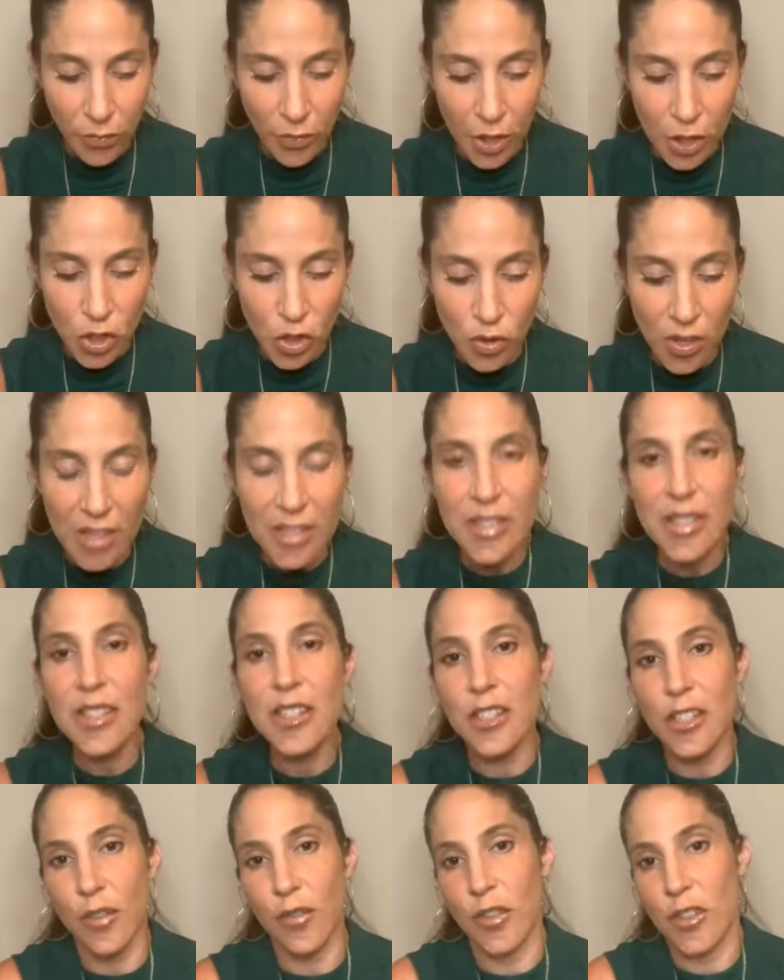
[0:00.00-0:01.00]
So that's the
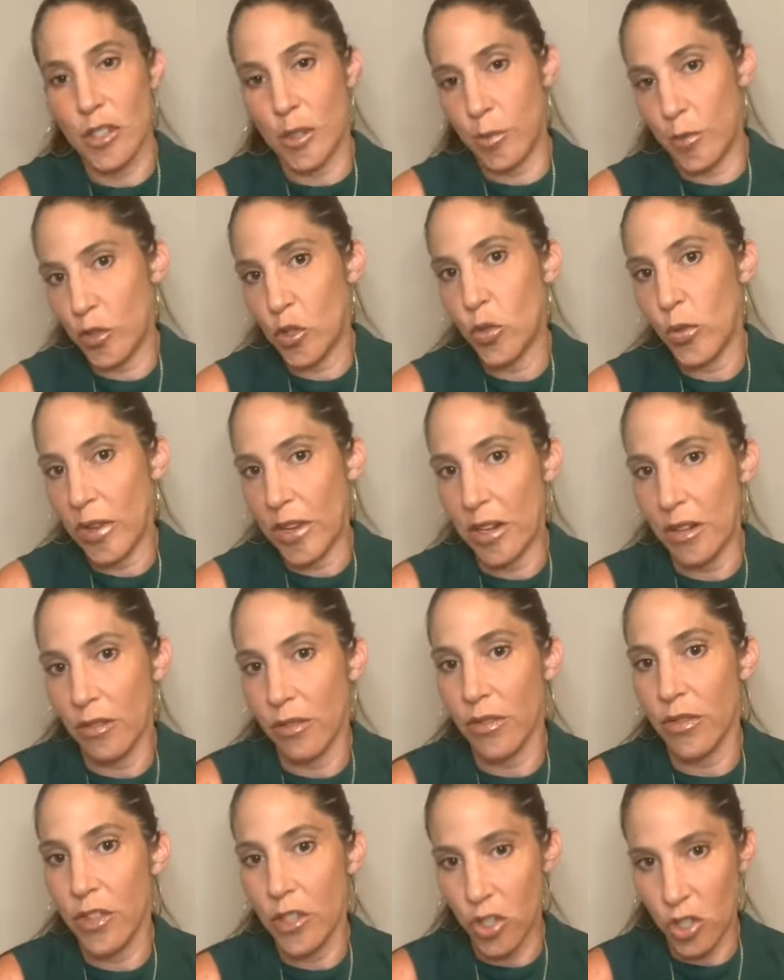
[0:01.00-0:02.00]
difference between
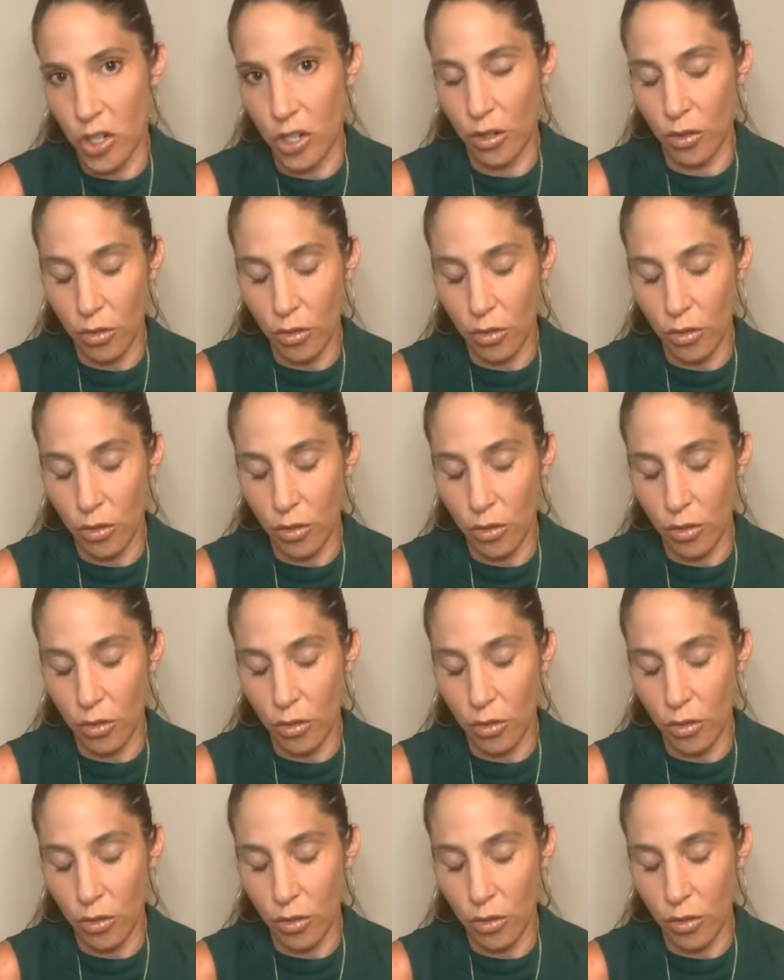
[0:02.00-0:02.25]
the two.